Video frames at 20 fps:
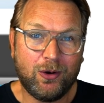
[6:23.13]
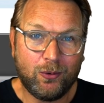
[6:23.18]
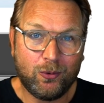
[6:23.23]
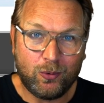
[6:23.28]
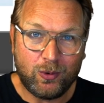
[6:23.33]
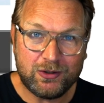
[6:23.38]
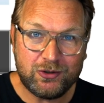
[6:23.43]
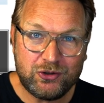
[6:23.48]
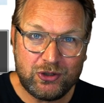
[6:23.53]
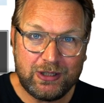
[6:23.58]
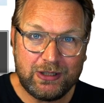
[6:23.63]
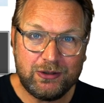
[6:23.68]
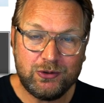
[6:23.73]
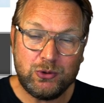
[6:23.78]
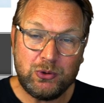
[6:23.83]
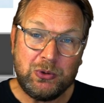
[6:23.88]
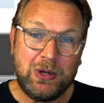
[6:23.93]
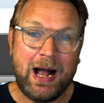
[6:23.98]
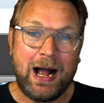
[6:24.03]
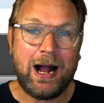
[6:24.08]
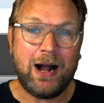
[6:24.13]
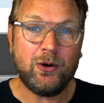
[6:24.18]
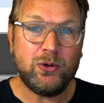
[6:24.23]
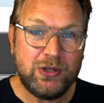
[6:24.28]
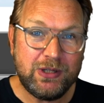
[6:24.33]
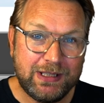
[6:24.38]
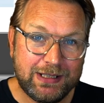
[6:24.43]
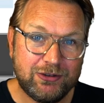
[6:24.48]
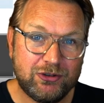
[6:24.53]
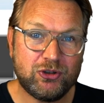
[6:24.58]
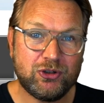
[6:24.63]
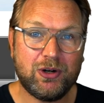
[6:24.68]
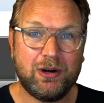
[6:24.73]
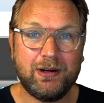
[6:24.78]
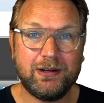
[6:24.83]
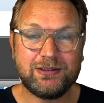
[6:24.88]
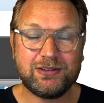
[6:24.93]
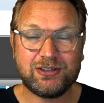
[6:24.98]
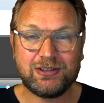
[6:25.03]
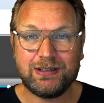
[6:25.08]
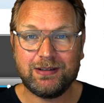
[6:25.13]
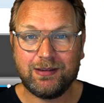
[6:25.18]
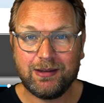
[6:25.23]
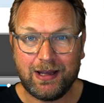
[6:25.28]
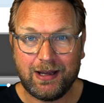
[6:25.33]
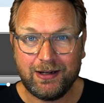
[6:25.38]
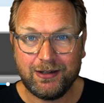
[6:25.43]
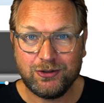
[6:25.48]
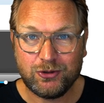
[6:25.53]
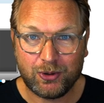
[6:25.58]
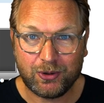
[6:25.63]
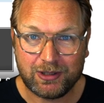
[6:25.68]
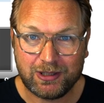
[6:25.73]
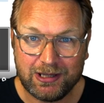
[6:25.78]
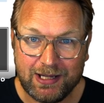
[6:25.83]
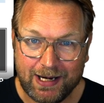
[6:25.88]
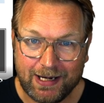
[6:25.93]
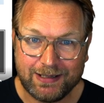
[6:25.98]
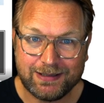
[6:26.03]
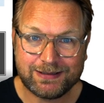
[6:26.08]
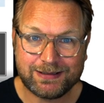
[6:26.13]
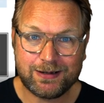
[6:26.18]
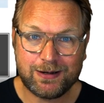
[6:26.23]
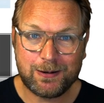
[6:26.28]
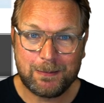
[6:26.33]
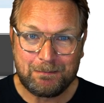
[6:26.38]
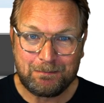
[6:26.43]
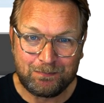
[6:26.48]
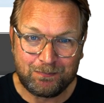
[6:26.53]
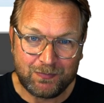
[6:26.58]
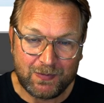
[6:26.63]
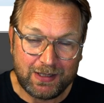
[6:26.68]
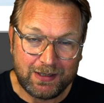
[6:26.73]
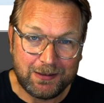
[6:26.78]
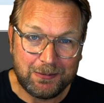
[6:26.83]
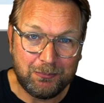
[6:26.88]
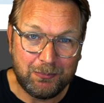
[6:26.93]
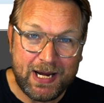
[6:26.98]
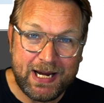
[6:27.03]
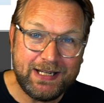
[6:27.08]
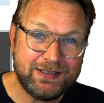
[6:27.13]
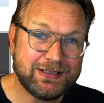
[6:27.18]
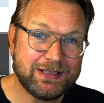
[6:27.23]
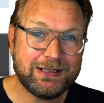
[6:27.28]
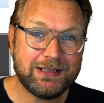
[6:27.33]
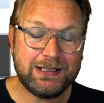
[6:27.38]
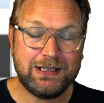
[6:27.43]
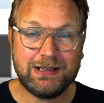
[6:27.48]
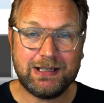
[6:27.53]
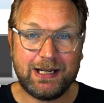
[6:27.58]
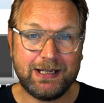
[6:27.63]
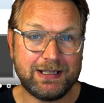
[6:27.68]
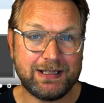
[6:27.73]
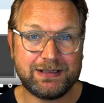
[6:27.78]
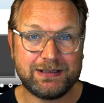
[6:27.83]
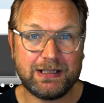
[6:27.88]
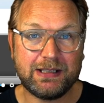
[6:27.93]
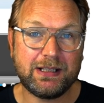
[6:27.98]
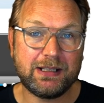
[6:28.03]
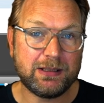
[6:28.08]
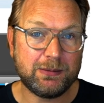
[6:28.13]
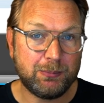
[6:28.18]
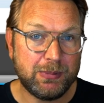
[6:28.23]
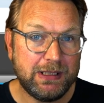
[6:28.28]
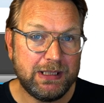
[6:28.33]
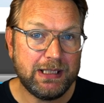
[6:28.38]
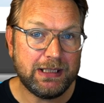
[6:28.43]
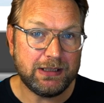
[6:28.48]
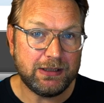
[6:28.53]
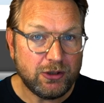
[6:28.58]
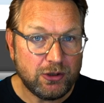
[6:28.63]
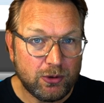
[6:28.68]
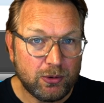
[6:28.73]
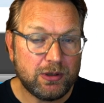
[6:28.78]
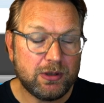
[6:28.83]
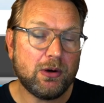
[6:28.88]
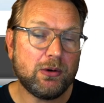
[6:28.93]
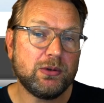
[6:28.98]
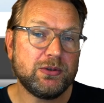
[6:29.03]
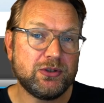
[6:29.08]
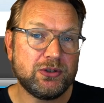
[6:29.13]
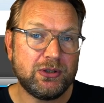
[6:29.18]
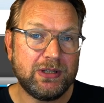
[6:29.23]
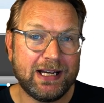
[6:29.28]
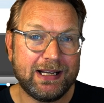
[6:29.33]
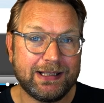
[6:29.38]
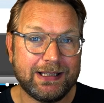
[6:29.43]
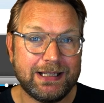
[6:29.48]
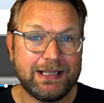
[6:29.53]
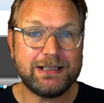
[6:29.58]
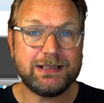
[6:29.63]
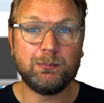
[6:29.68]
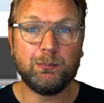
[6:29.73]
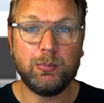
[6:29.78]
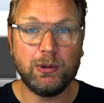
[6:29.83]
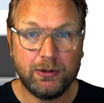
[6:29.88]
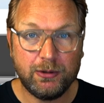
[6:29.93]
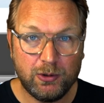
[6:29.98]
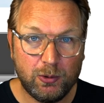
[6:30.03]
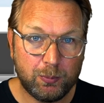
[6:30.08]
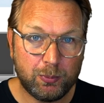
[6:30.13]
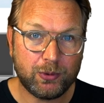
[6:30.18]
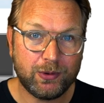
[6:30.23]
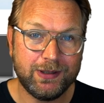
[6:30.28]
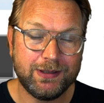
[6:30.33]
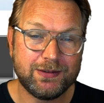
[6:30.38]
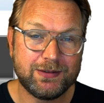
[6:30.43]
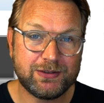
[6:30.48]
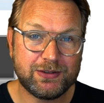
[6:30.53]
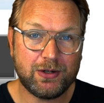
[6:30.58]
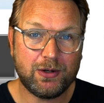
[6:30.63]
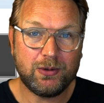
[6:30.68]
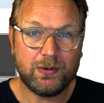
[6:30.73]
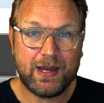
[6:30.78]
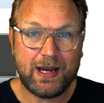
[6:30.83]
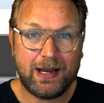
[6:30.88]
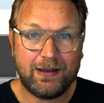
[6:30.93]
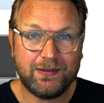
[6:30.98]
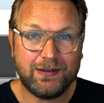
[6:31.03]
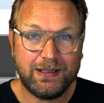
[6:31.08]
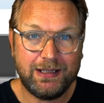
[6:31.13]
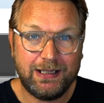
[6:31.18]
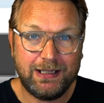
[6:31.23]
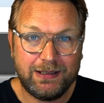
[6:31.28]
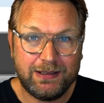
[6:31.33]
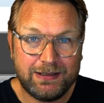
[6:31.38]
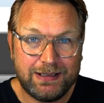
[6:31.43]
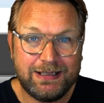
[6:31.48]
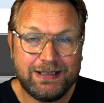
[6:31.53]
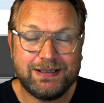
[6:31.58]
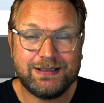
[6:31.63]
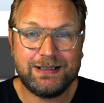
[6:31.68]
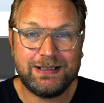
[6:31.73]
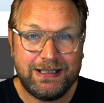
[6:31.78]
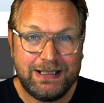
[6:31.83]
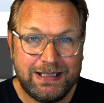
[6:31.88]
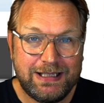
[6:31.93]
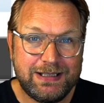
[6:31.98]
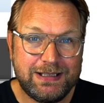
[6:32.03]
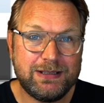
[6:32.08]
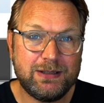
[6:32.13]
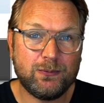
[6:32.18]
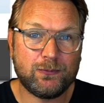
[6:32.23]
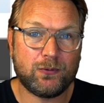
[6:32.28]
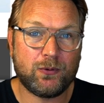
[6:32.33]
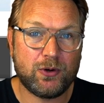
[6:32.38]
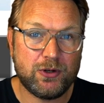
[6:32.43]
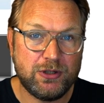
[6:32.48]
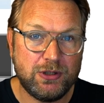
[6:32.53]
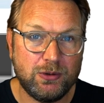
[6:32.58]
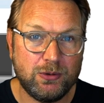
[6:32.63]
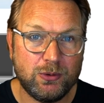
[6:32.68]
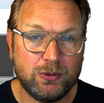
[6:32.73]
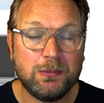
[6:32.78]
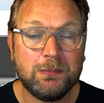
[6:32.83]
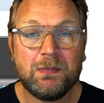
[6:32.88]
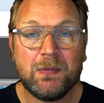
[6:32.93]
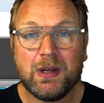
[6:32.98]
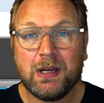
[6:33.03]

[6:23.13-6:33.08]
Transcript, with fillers: what you can do, how you can charge it, uh, your clients. So basically, like I said at the beginning, you're going to get his blueprint so that it is easy for you